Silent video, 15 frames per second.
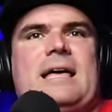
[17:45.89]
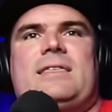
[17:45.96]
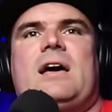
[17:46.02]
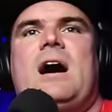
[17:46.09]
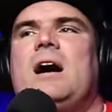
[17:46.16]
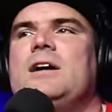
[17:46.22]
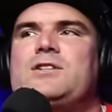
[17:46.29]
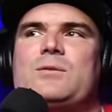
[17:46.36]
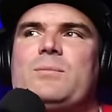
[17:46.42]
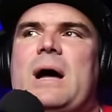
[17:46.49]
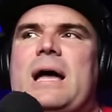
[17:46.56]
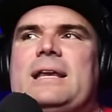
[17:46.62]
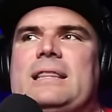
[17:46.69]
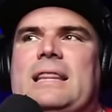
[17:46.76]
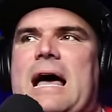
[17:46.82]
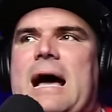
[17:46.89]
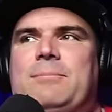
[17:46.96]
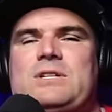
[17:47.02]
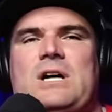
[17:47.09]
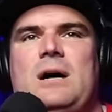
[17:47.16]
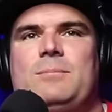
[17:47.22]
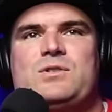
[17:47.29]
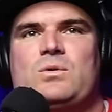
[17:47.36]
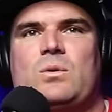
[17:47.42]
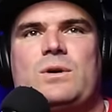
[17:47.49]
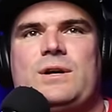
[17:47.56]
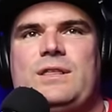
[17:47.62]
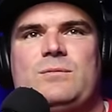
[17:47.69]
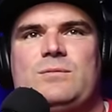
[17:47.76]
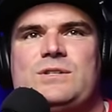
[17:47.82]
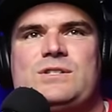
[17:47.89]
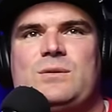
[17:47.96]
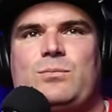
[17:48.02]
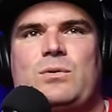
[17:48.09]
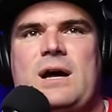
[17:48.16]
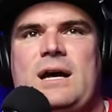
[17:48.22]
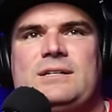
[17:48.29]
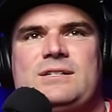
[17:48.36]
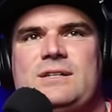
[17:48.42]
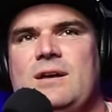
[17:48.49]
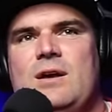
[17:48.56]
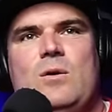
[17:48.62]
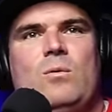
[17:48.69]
It's like the Hunter Biden laptop story that was suppressed,